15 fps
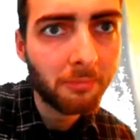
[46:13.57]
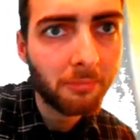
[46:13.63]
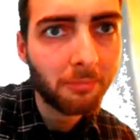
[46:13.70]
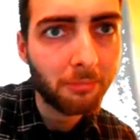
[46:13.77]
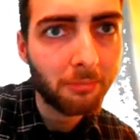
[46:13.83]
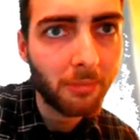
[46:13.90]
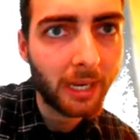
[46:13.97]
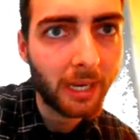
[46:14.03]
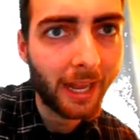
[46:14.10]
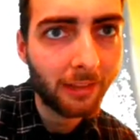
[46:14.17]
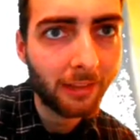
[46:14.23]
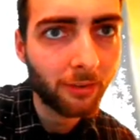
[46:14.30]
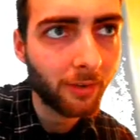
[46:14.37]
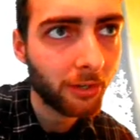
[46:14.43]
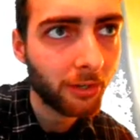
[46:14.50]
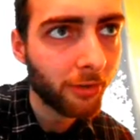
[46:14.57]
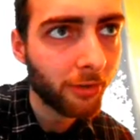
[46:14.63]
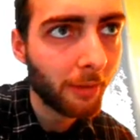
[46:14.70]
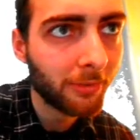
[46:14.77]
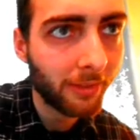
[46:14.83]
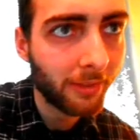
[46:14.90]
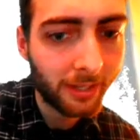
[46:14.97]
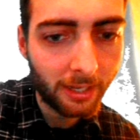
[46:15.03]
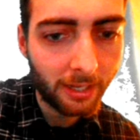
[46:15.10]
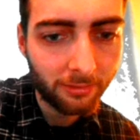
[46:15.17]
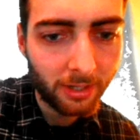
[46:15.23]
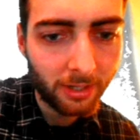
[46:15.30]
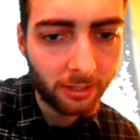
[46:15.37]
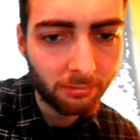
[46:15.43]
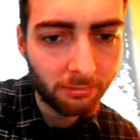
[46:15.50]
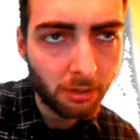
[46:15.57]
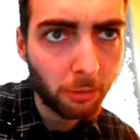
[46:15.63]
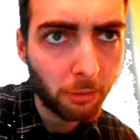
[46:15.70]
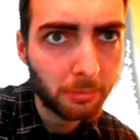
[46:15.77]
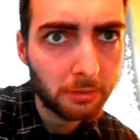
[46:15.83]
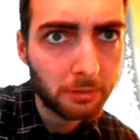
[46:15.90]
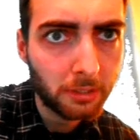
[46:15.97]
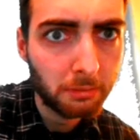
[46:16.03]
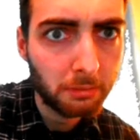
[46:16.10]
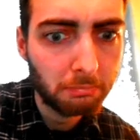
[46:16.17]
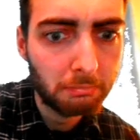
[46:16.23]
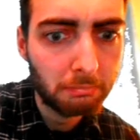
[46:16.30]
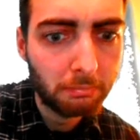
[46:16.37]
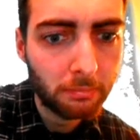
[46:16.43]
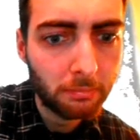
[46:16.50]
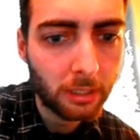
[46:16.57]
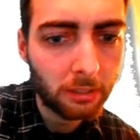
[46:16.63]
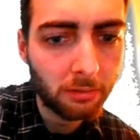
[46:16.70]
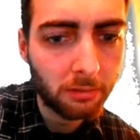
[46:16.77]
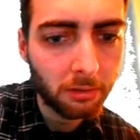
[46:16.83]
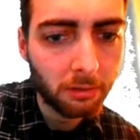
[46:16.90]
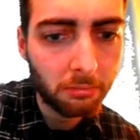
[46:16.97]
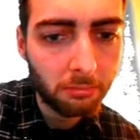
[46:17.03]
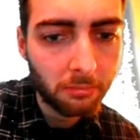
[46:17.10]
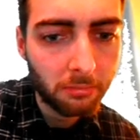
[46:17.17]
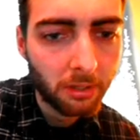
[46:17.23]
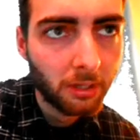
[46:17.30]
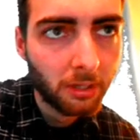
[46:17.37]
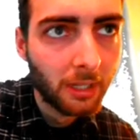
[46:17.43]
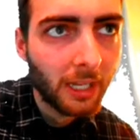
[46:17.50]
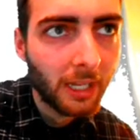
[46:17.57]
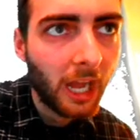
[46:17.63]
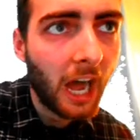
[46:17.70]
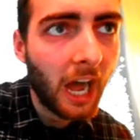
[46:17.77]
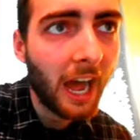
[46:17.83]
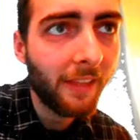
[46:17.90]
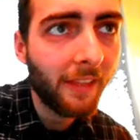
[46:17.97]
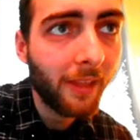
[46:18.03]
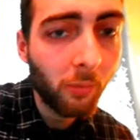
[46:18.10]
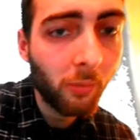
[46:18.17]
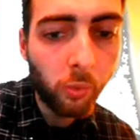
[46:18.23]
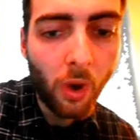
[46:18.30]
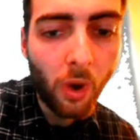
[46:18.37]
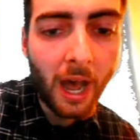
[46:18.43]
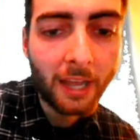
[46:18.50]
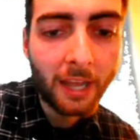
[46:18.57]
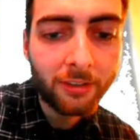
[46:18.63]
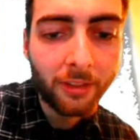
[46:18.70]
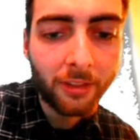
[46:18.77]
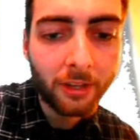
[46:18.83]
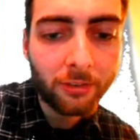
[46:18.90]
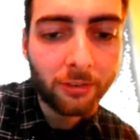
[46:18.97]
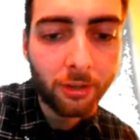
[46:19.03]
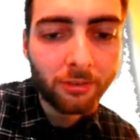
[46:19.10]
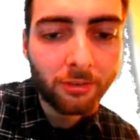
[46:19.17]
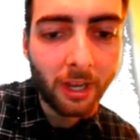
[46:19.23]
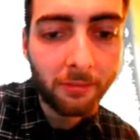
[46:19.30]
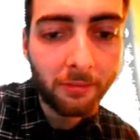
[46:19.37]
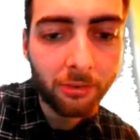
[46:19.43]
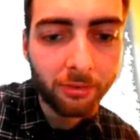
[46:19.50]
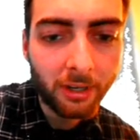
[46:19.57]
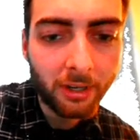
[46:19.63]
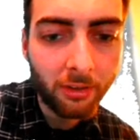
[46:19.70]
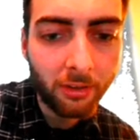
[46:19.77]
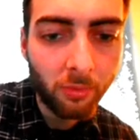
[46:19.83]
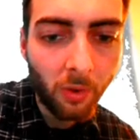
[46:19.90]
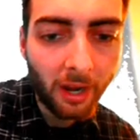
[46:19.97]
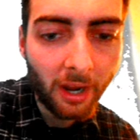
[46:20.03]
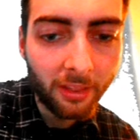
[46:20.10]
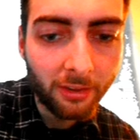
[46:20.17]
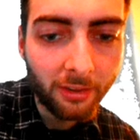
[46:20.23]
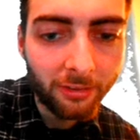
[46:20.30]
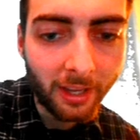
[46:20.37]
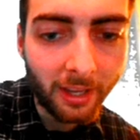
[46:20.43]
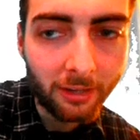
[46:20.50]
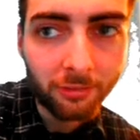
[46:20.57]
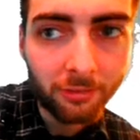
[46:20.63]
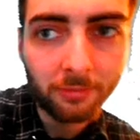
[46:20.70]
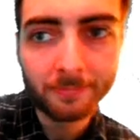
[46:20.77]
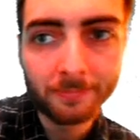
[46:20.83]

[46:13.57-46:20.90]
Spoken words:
My dad's over. He dropped something downstairs. Hope he's good. I think he's good. And then y to the 2 times 3 is y to the 6.